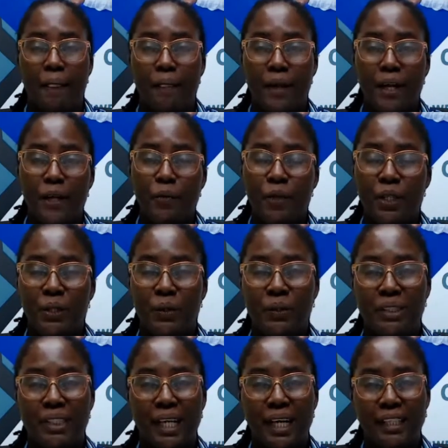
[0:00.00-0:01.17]
Then we
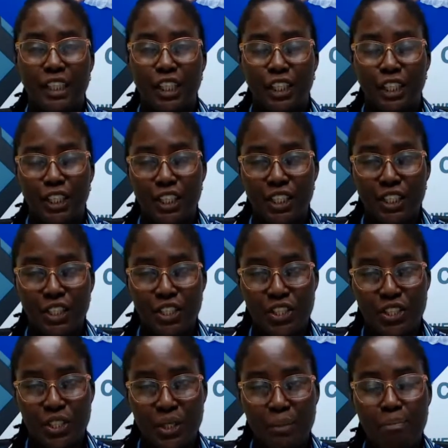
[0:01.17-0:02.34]
looked at
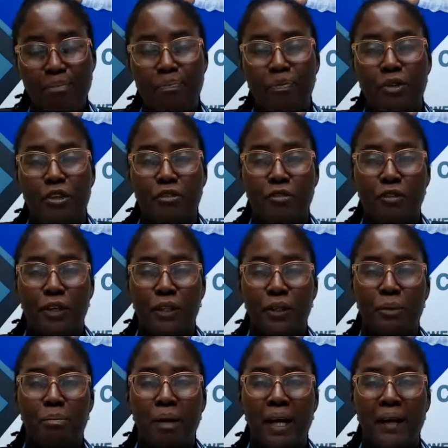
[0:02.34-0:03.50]
leadership,
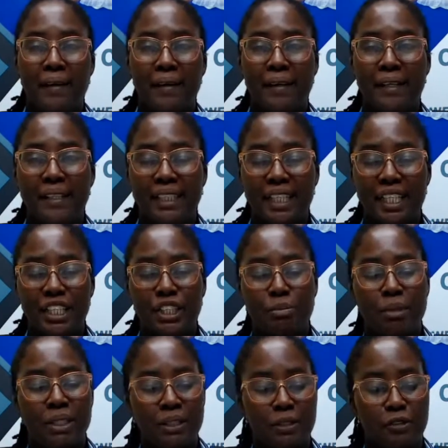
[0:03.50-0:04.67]
followed by
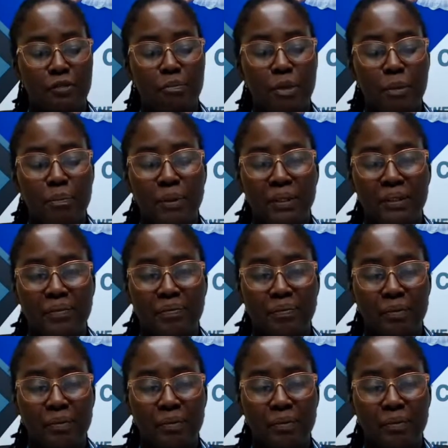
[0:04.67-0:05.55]
engagement of people.